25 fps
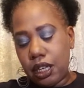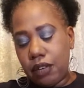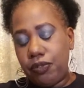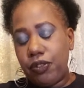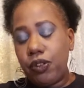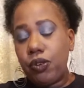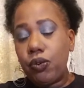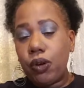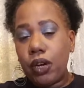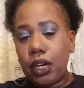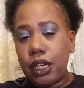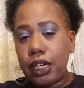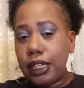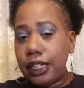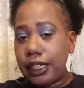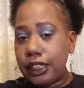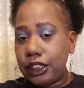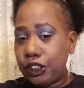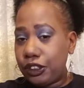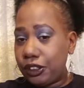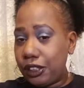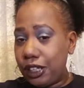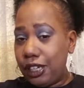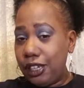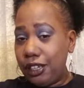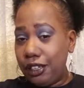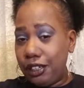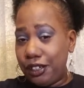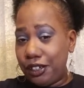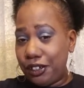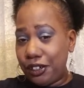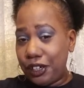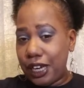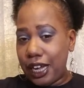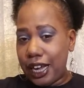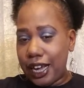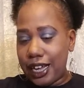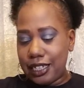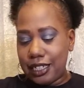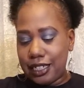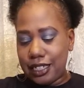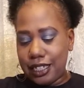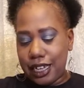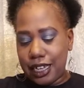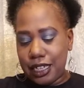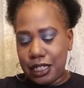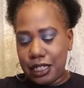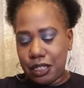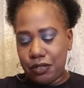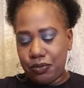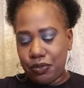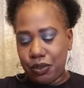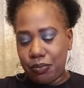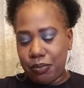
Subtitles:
if you want to get your last taste of